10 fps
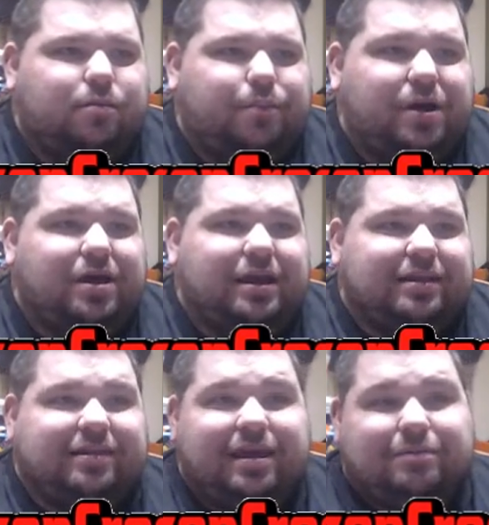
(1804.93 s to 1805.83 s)
But at
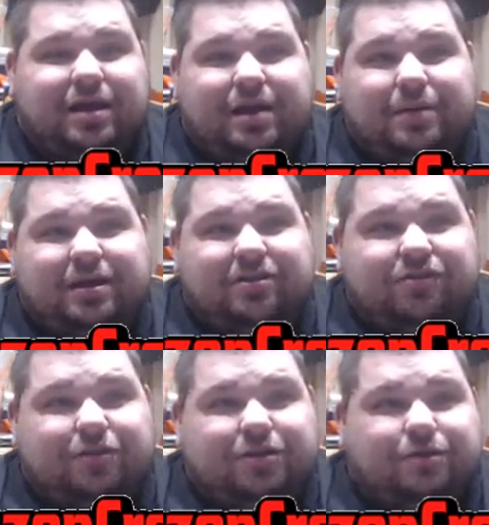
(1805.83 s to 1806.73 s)
the same time, I
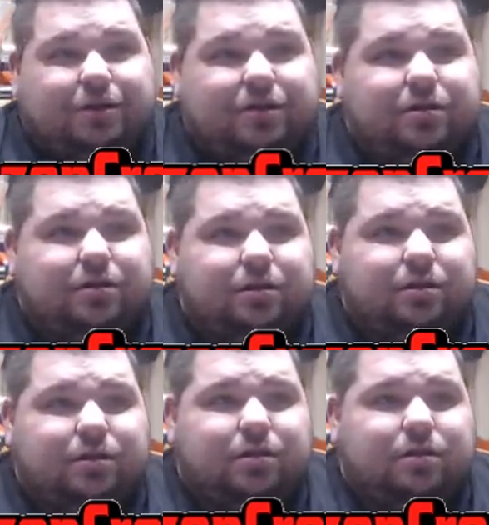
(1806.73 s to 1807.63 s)
enjoy doing it.
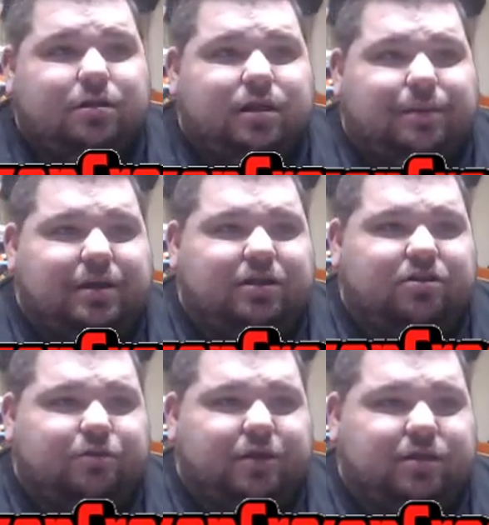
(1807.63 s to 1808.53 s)
I might
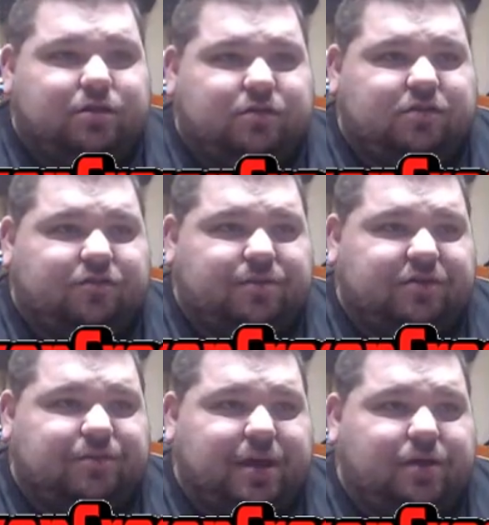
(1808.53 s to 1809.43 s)
do a little
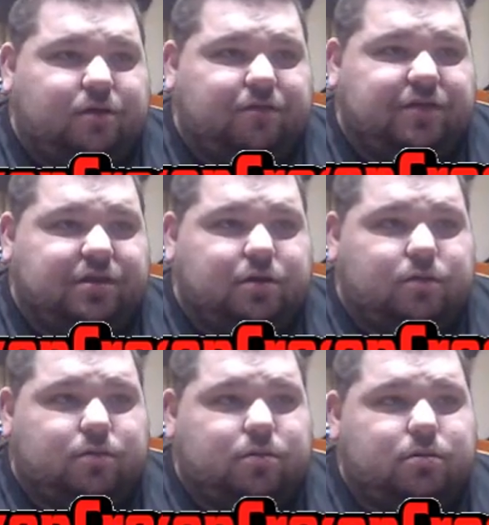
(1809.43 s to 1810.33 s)
skirmish battle
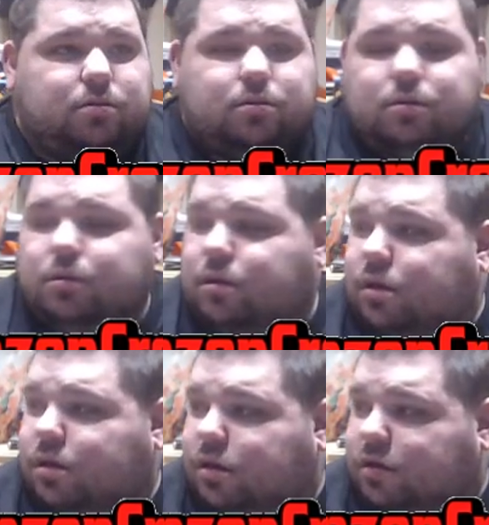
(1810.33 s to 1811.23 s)
video
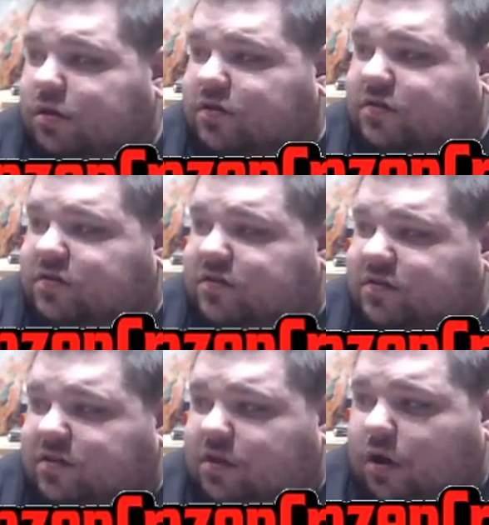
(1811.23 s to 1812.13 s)

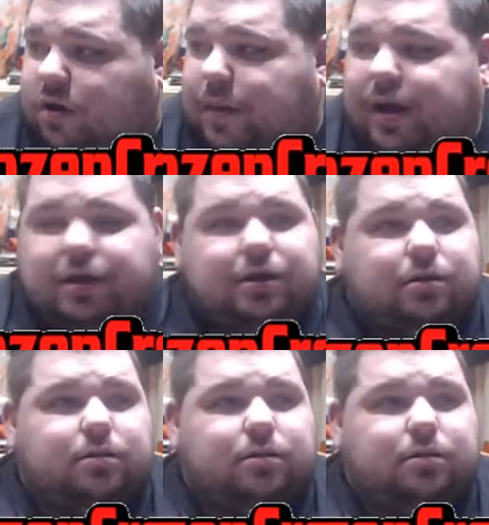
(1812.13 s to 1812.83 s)
just to talk about it.